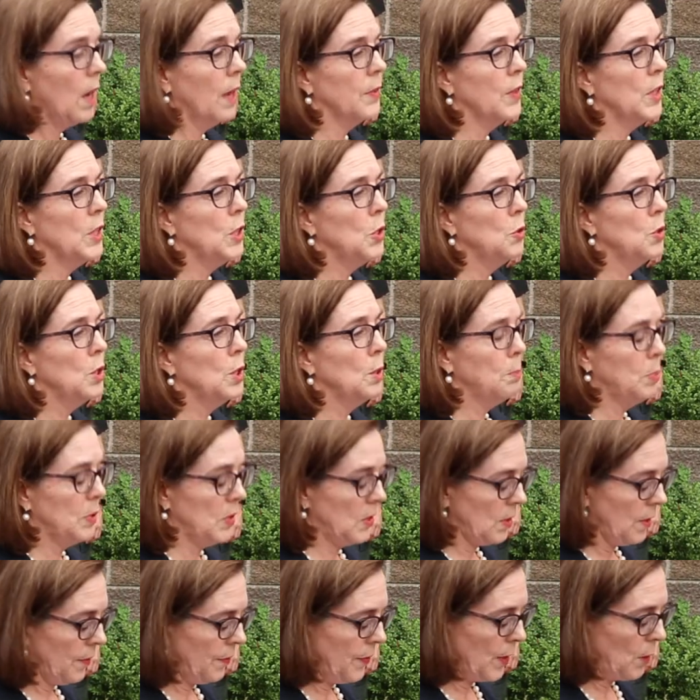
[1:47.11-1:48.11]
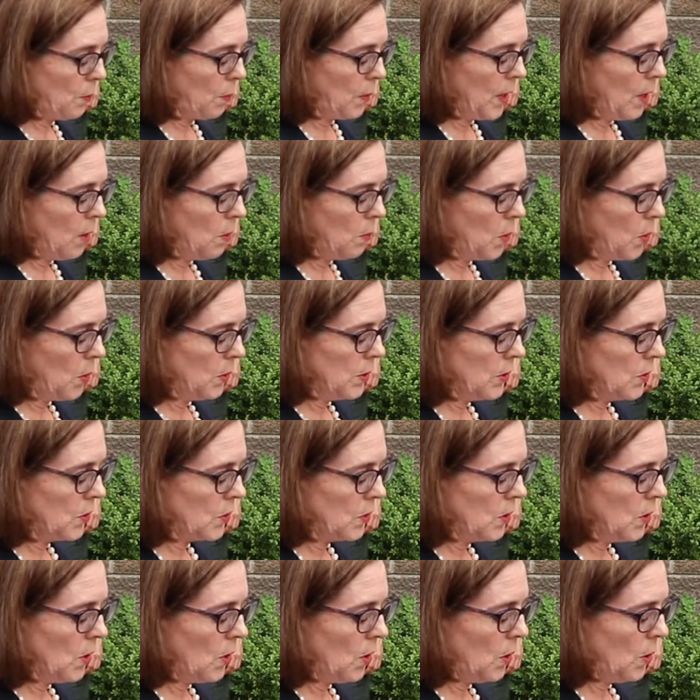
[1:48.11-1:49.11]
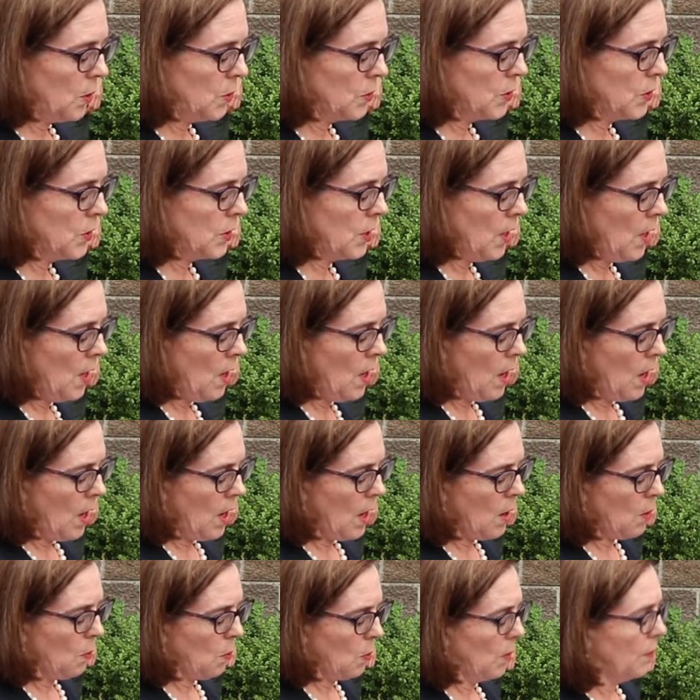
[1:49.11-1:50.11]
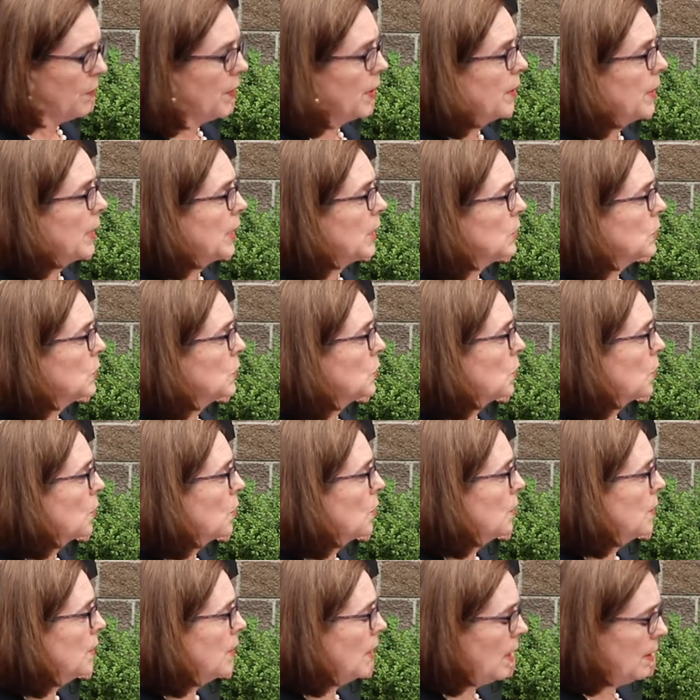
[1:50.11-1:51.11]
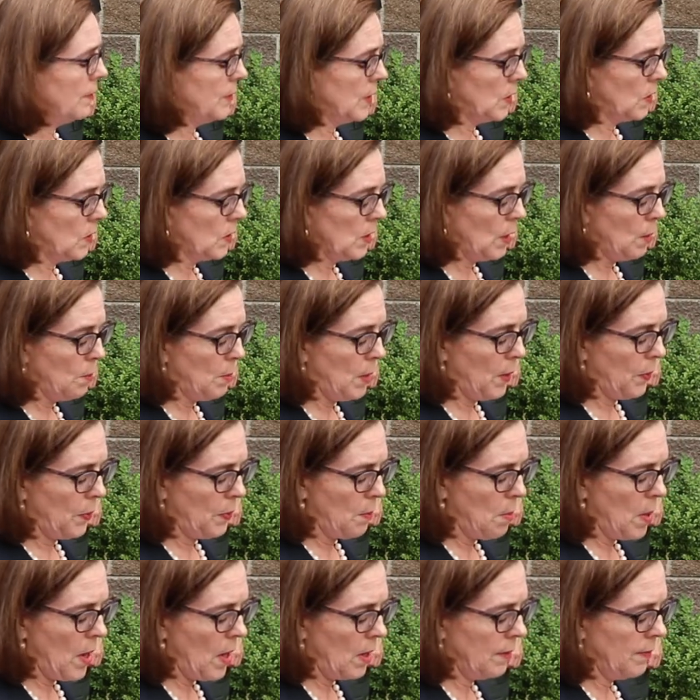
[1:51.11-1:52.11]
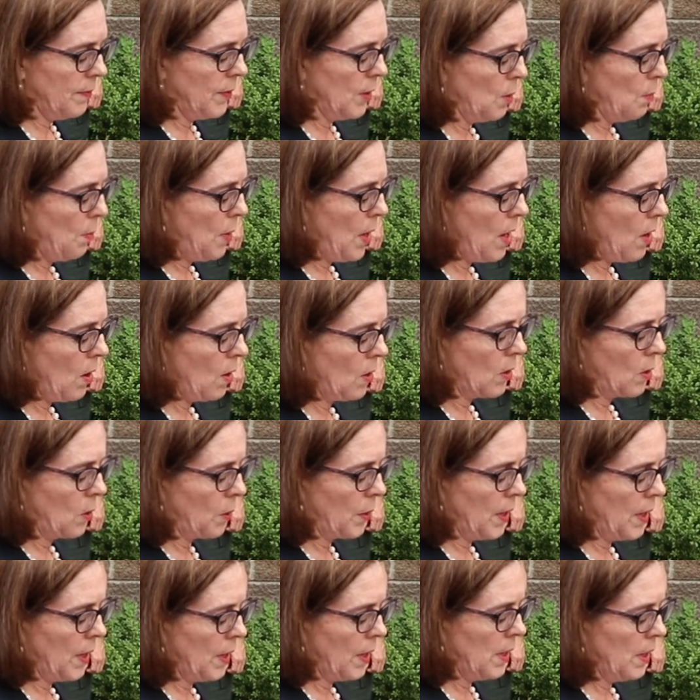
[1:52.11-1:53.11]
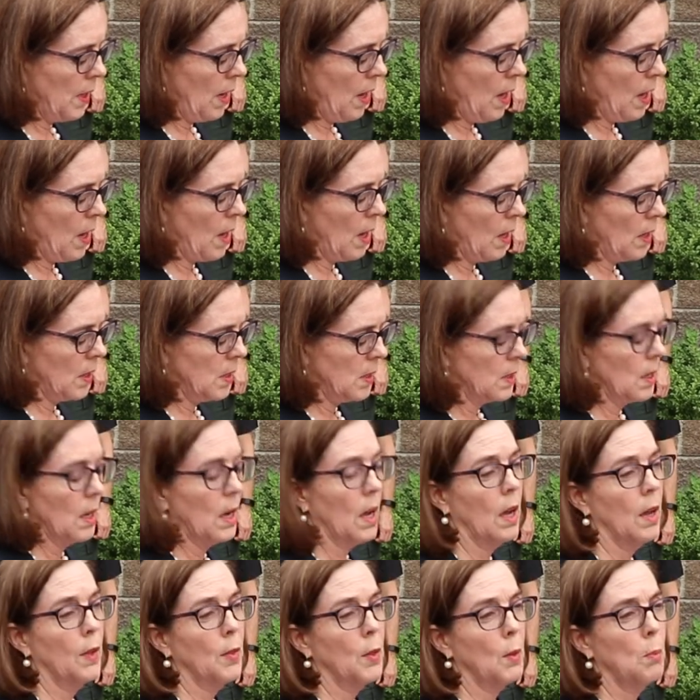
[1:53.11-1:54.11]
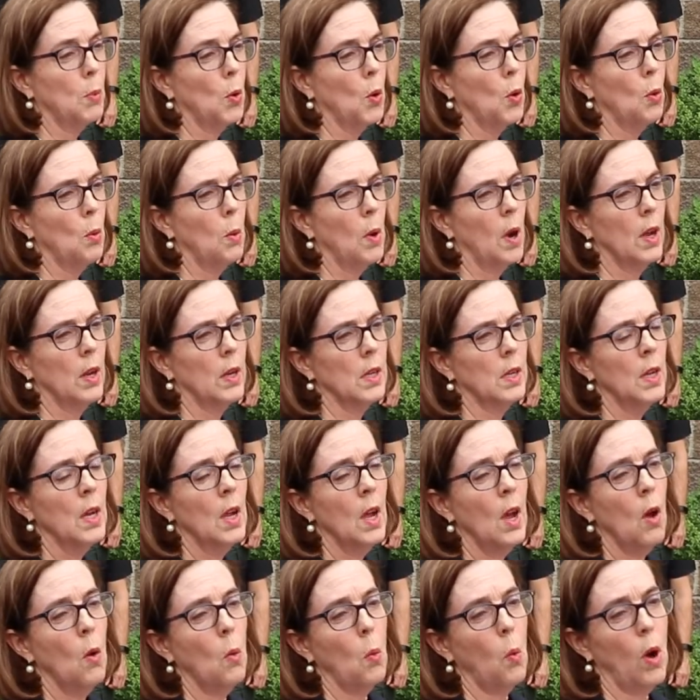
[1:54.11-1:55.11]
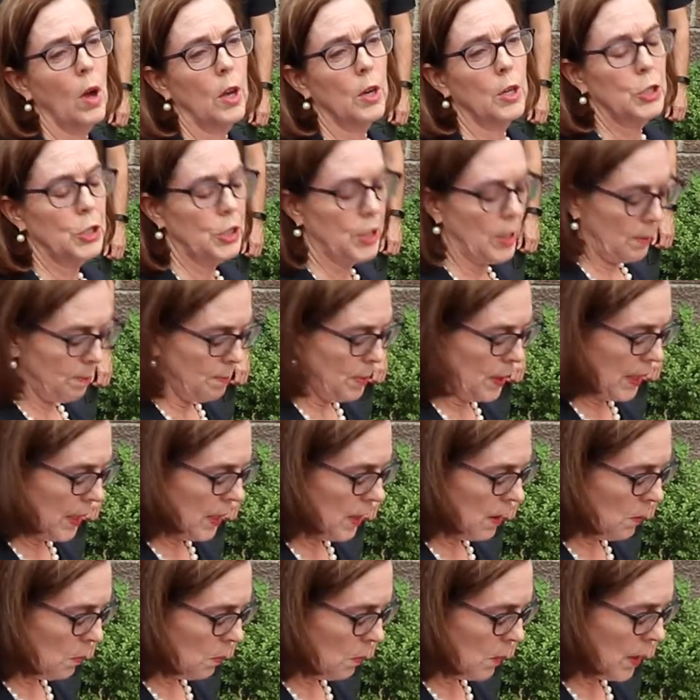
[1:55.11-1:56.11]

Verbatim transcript: The Union Pacific Railroad is closed. We're very concerned, obviously, about the Bonneville power grid and the Bull Run watershed being at